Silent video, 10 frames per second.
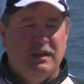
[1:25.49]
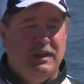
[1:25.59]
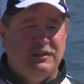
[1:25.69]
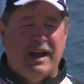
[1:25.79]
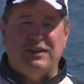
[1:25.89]

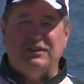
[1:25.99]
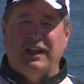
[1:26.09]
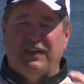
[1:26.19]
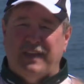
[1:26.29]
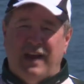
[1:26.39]
is actually
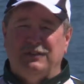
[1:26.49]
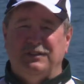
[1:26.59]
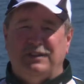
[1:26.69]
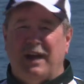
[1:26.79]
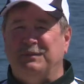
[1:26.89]

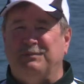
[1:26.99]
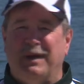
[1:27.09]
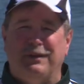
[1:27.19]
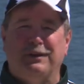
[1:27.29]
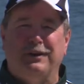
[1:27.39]
1,000 times
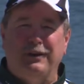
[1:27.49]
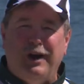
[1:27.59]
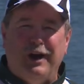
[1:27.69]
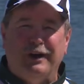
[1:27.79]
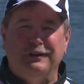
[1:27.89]
better than a
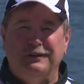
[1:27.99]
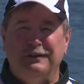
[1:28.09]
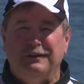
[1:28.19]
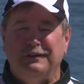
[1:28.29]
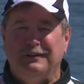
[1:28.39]
dog's,
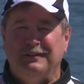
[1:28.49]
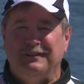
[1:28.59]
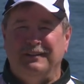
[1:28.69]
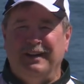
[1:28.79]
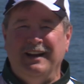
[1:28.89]

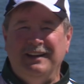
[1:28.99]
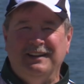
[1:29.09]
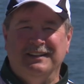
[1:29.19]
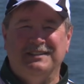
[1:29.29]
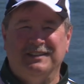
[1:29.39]
right?
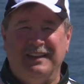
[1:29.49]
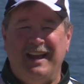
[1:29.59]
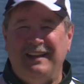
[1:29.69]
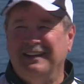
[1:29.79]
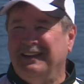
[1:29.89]
So
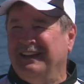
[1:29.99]
that